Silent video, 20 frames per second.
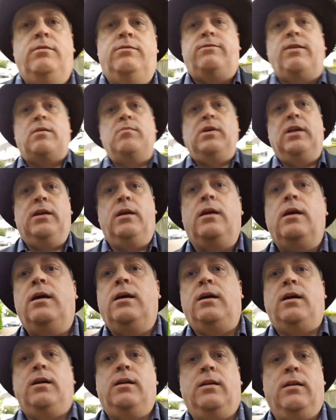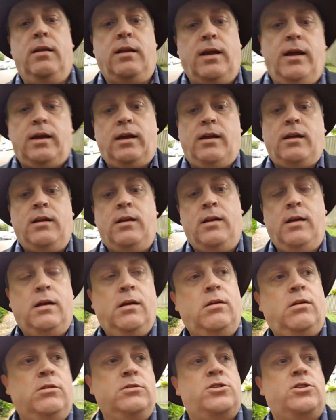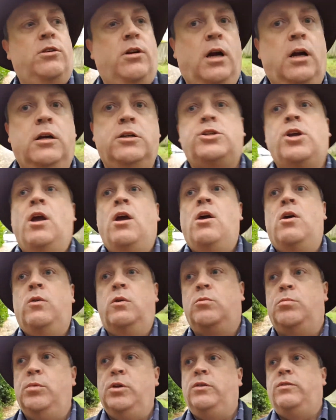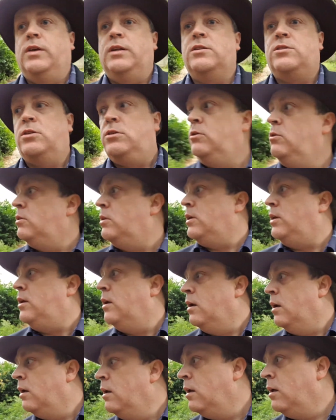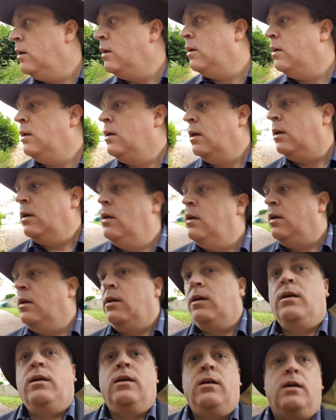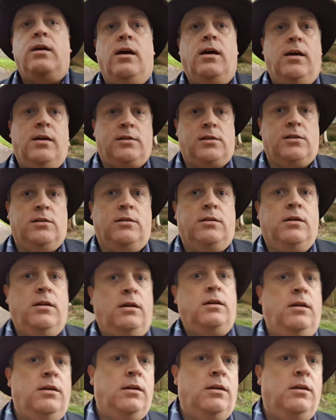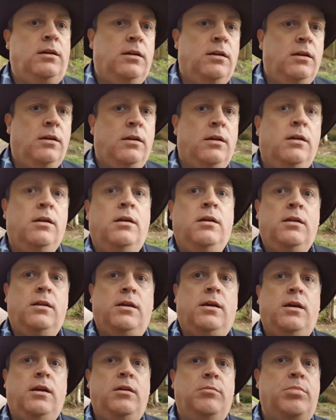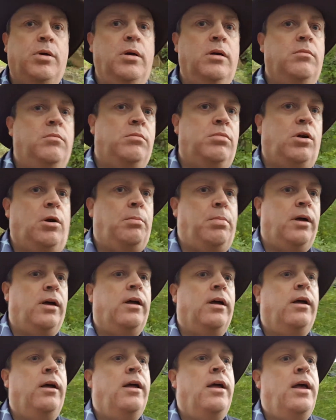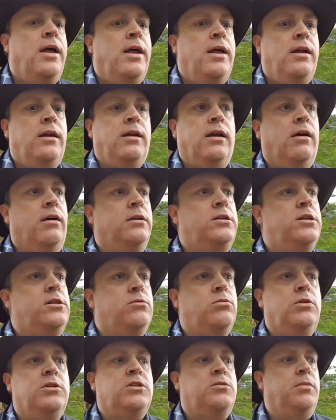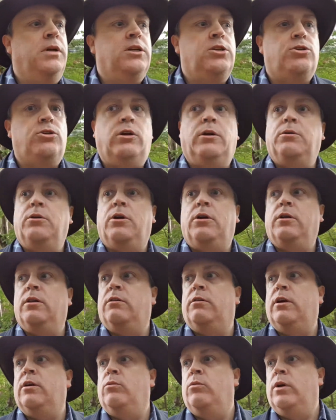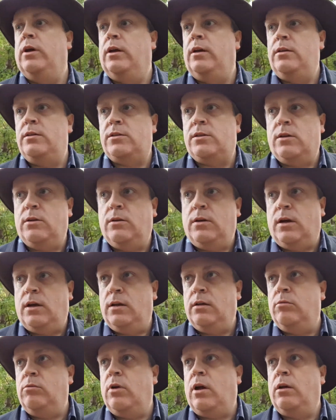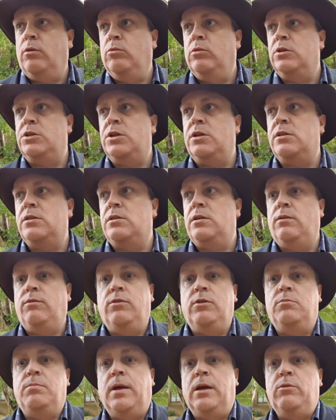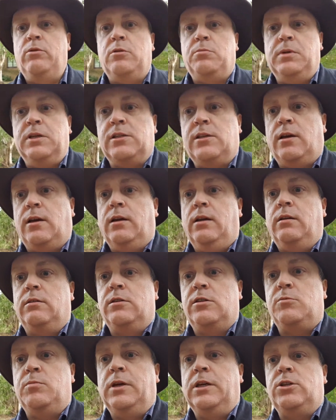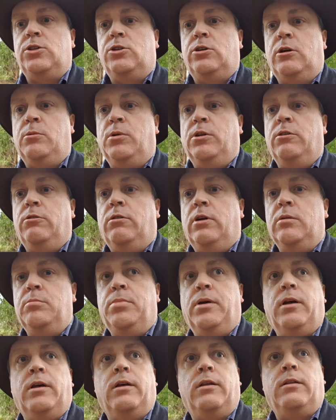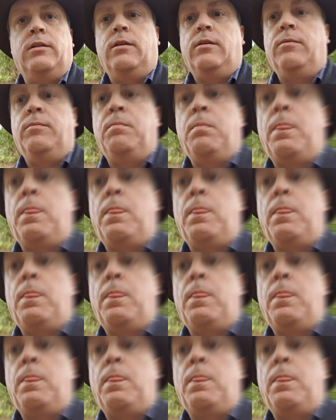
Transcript: family and their entourage would move into the castle, the keep proper. Now I just want to make sure I'm going the right way, so I, I will just, if you bear with me a second, I'll just make sure I'm on the right path.